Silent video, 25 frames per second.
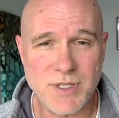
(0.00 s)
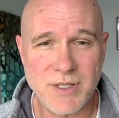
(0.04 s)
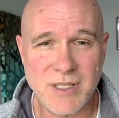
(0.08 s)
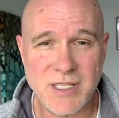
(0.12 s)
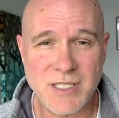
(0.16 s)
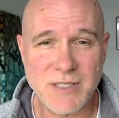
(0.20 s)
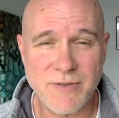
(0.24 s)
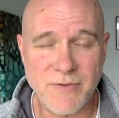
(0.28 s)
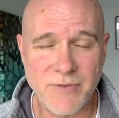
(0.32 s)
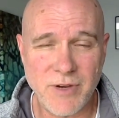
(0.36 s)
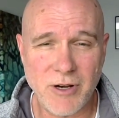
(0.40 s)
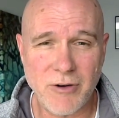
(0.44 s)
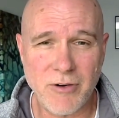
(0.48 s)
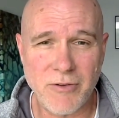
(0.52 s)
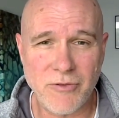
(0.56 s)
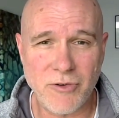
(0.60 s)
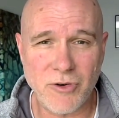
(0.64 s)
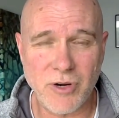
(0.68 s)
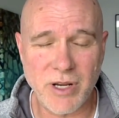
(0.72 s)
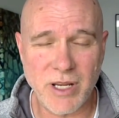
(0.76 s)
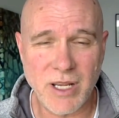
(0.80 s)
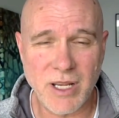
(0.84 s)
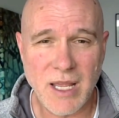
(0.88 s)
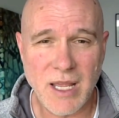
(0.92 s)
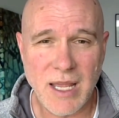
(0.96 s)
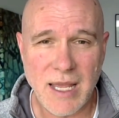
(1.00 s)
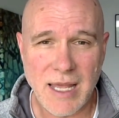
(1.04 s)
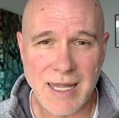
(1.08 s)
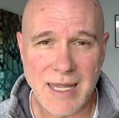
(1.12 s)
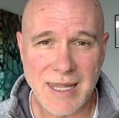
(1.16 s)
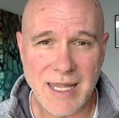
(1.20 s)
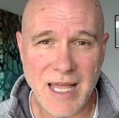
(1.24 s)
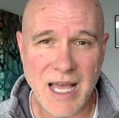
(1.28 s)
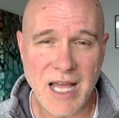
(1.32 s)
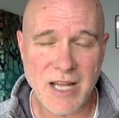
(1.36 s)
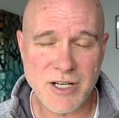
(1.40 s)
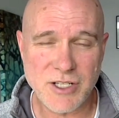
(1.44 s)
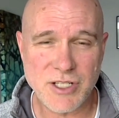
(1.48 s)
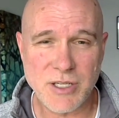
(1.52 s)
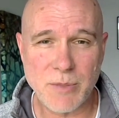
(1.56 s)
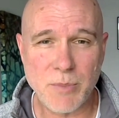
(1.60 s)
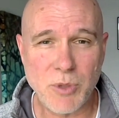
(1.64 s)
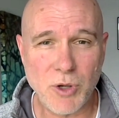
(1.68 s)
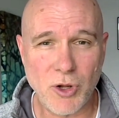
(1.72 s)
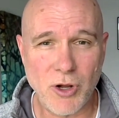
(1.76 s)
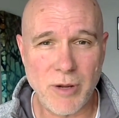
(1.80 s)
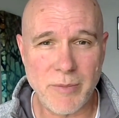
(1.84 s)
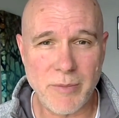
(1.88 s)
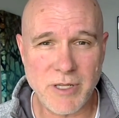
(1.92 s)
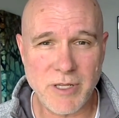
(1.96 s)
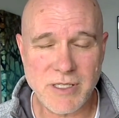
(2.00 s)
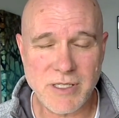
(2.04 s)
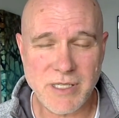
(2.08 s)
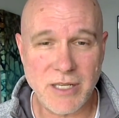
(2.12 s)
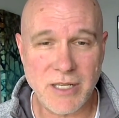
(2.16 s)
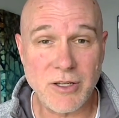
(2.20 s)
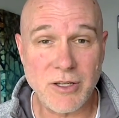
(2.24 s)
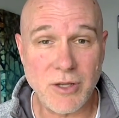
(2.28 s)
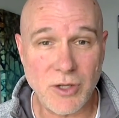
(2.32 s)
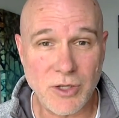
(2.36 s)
So that's a very, very large deployments and